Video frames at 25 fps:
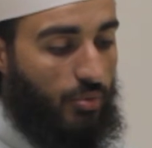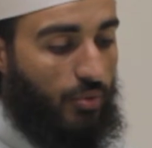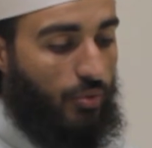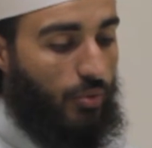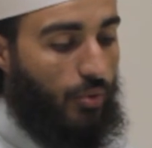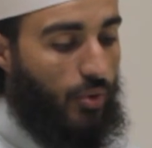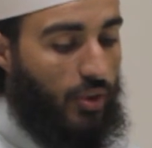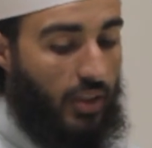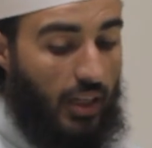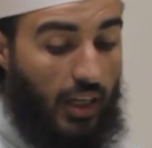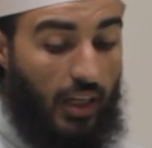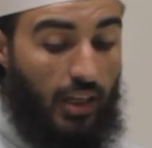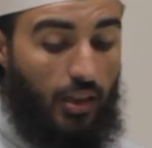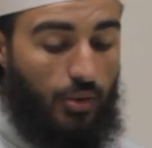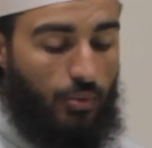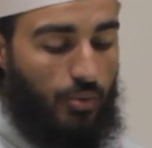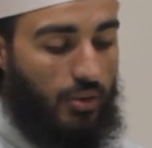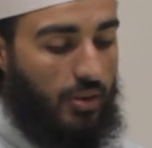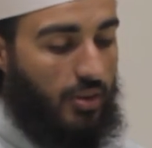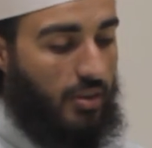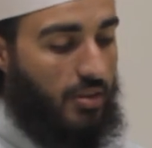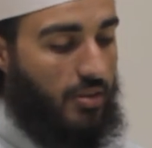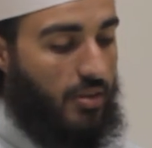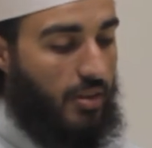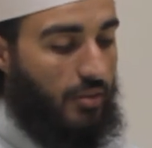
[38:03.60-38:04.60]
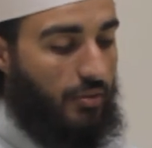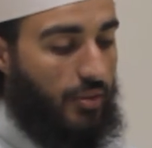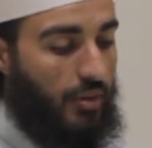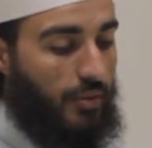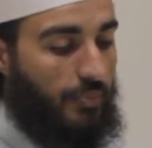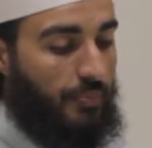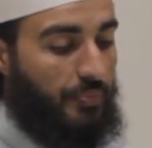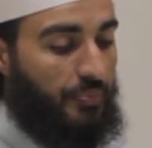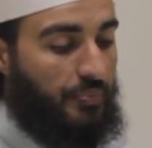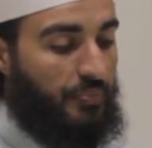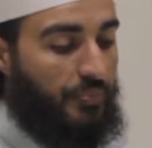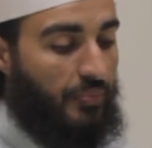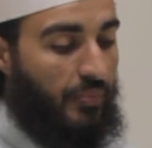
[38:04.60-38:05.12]
before in Ayah 27.
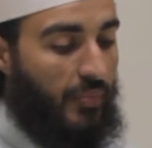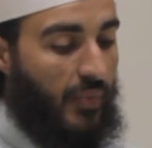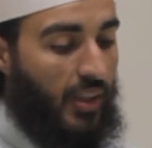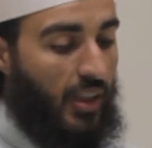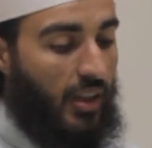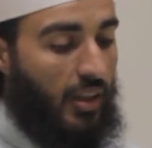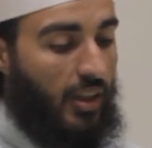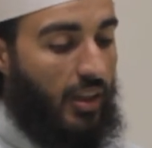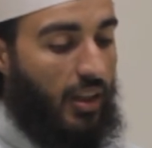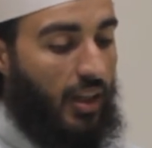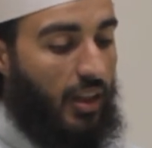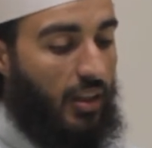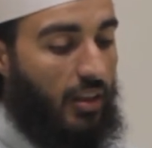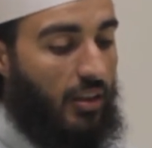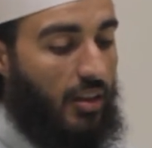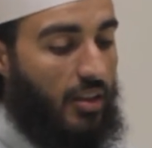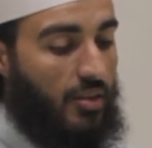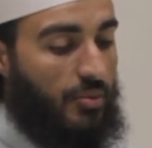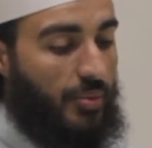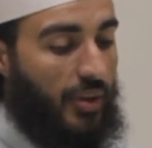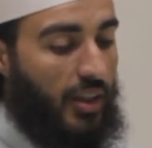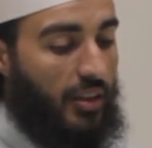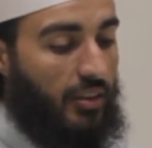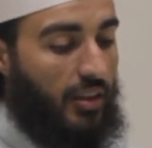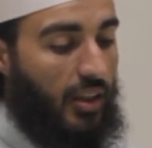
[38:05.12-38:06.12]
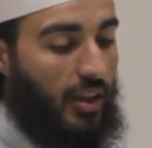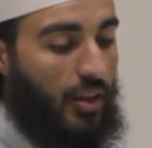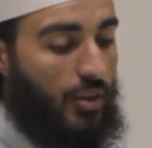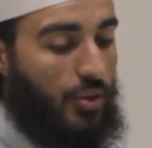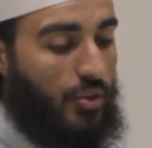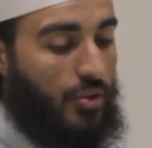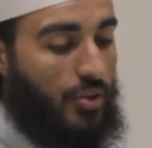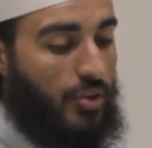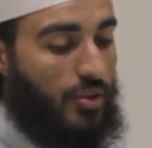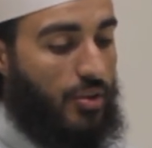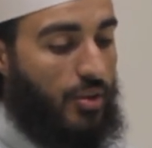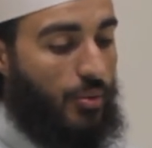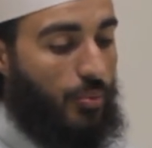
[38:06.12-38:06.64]
And Allah subhanahu wa ta'ala
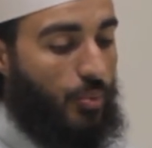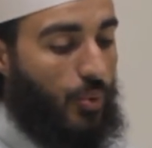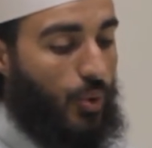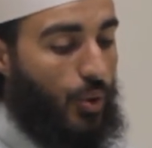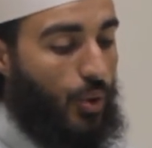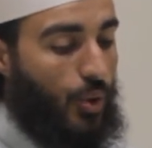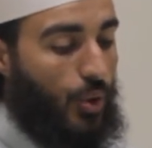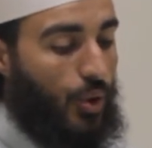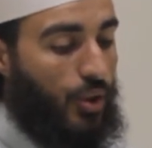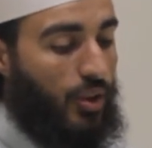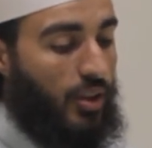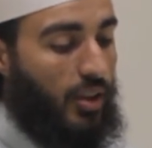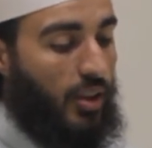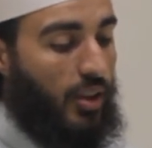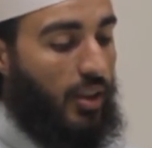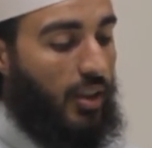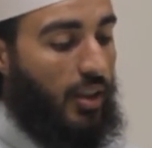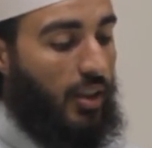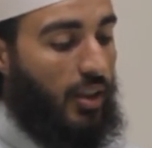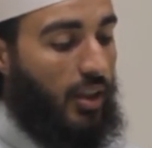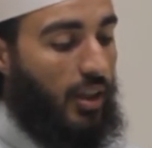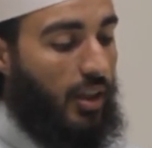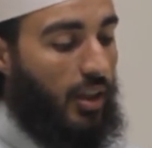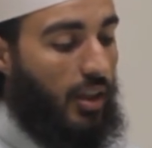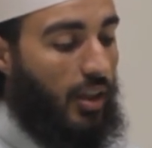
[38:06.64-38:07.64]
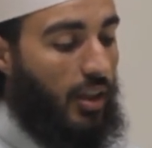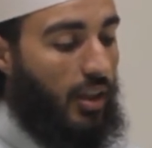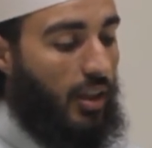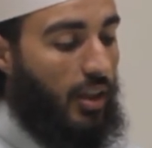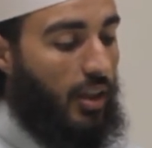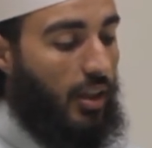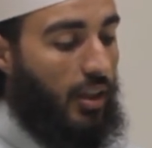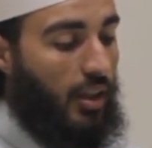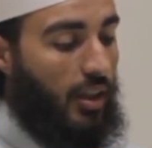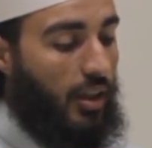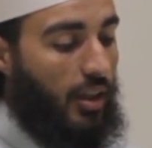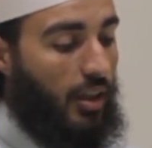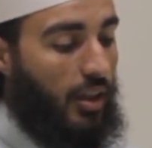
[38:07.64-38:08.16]
uses the word
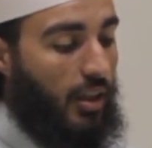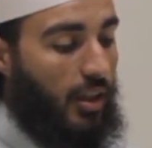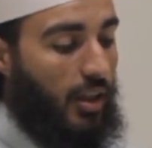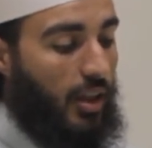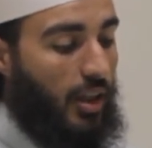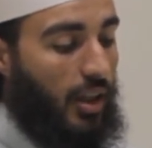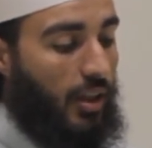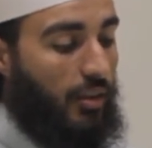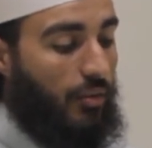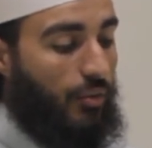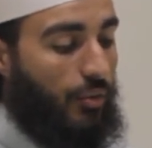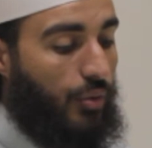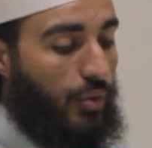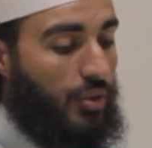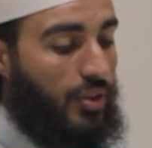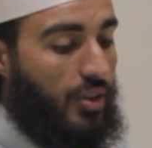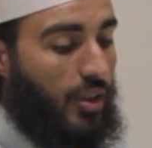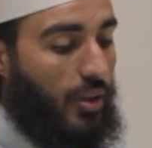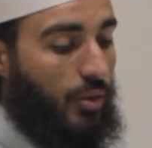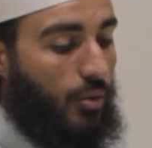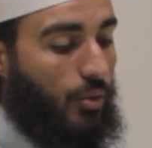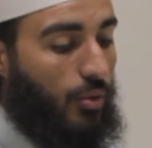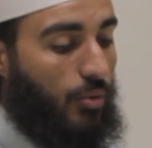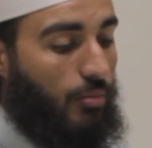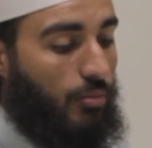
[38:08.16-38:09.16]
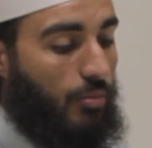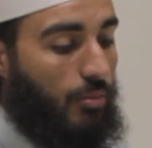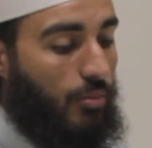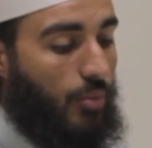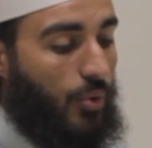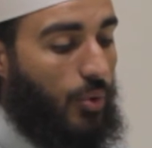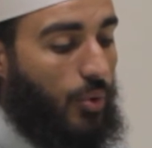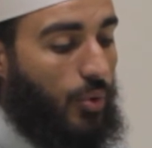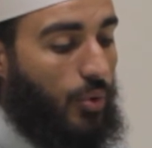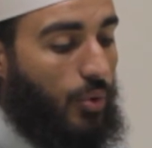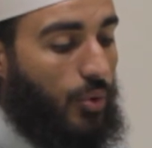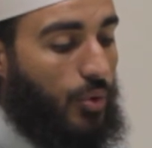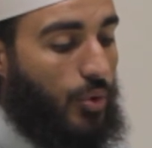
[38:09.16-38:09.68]
anfusakum,
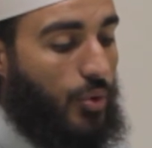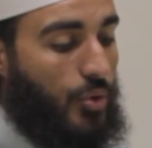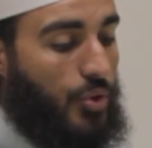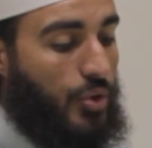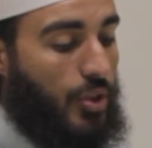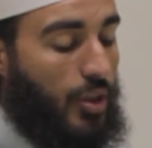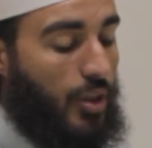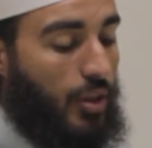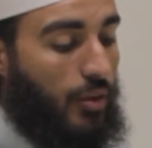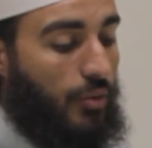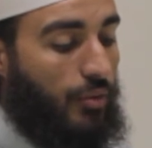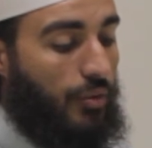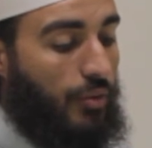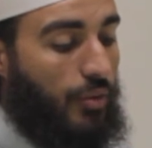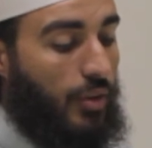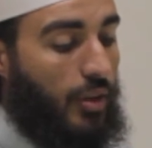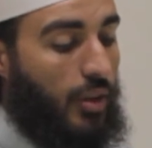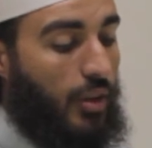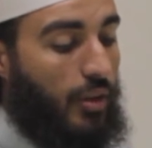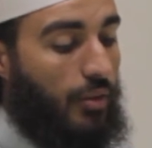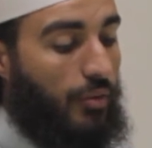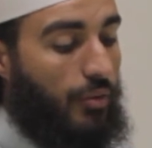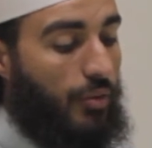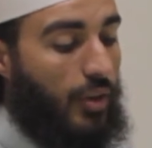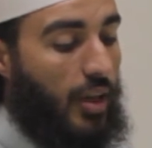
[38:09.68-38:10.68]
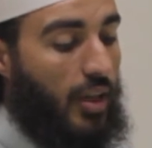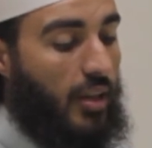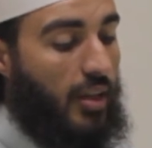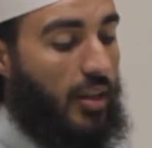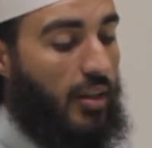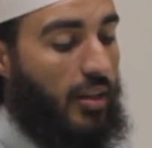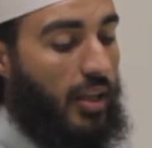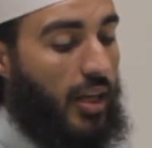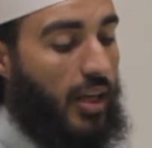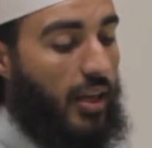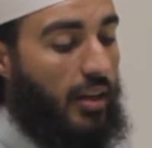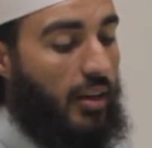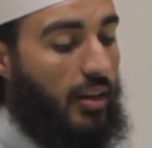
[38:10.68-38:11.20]
or yourself, rather
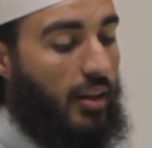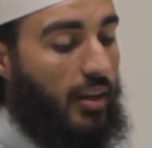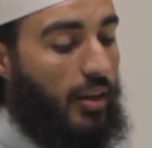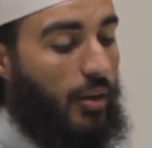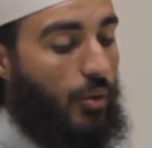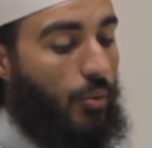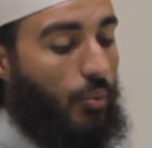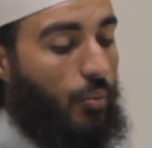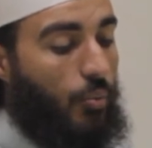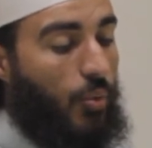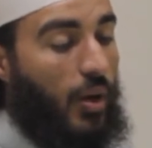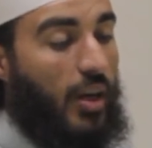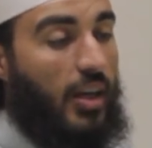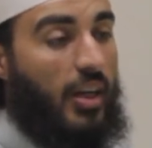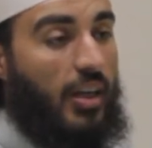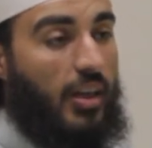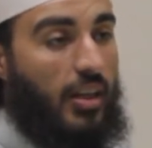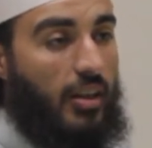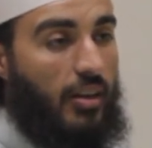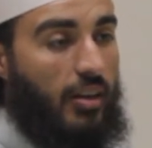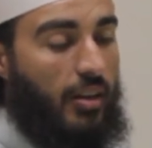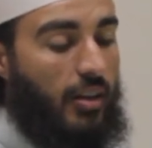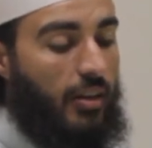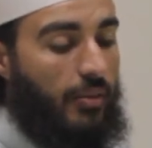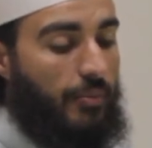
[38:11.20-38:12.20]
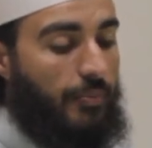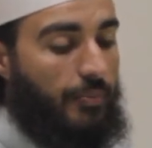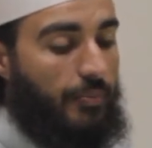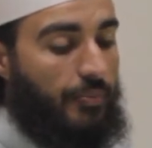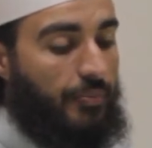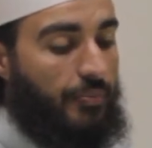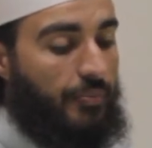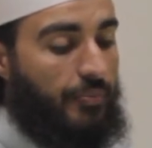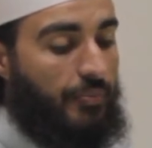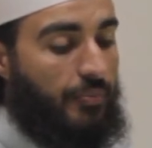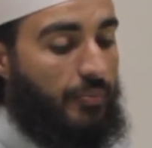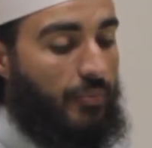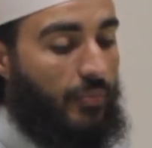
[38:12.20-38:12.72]
than one another,
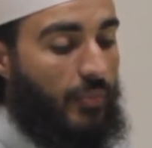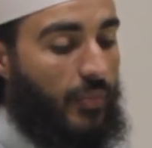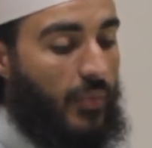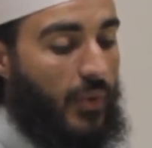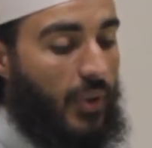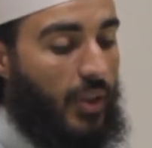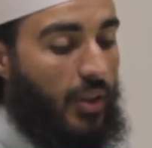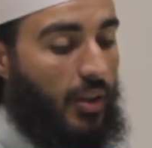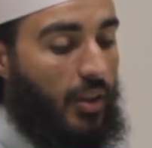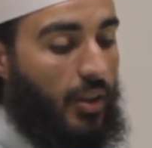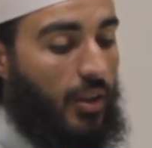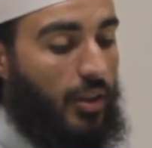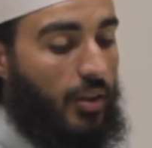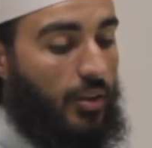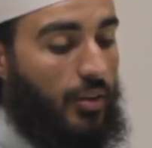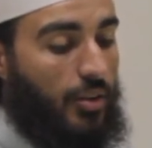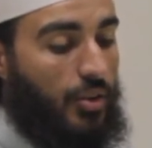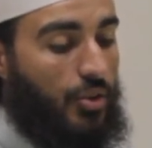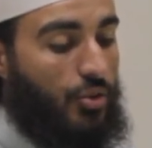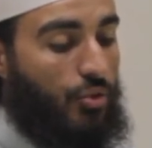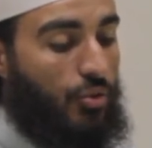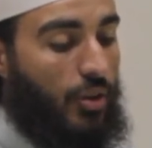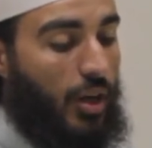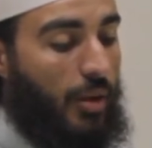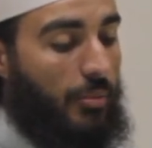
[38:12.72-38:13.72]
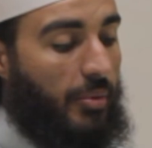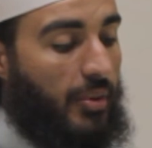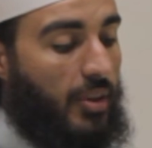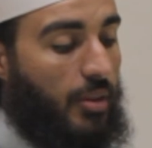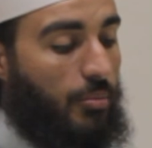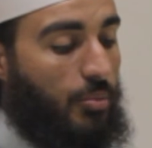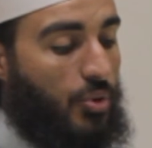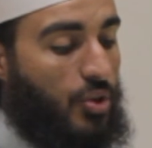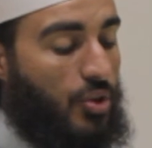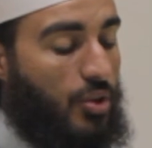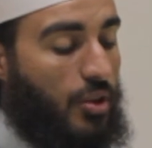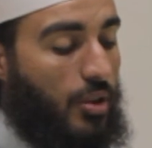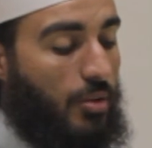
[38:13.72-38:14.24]
describing the
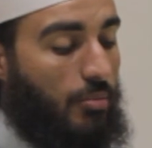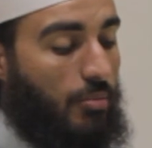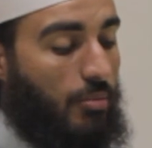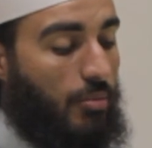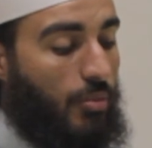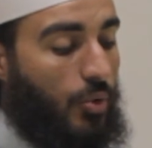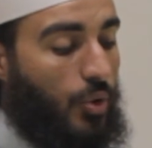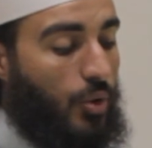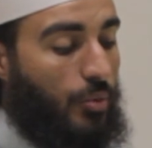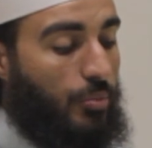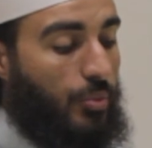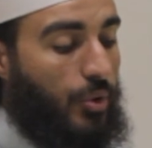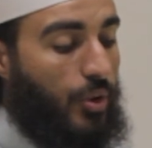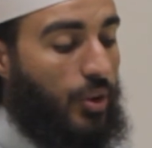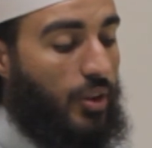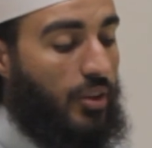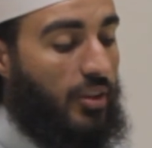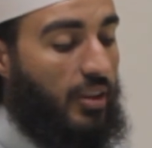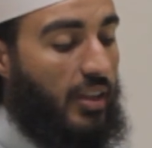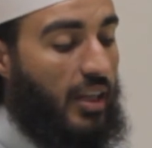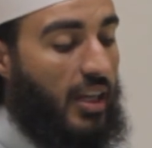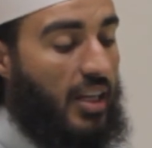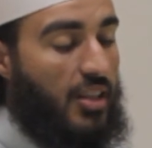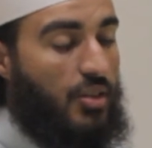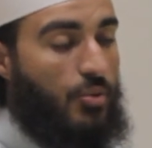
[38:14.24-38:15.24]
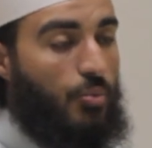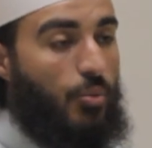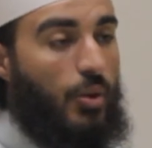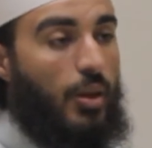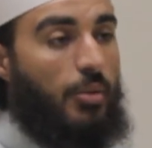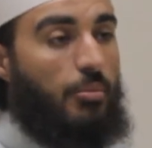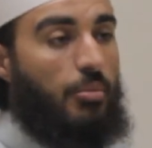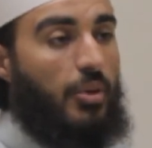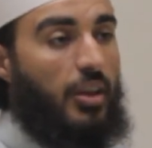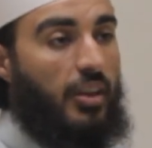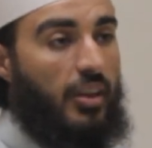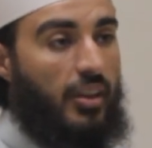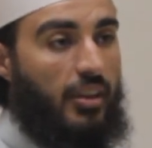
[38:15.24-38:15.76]
Muslim community as
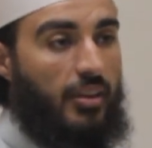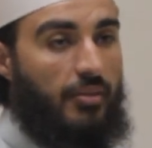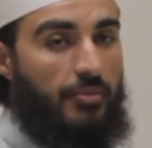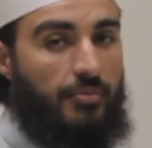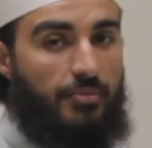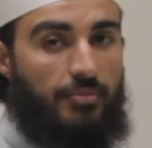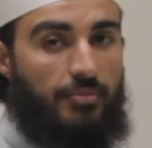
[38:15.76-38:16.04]
one body.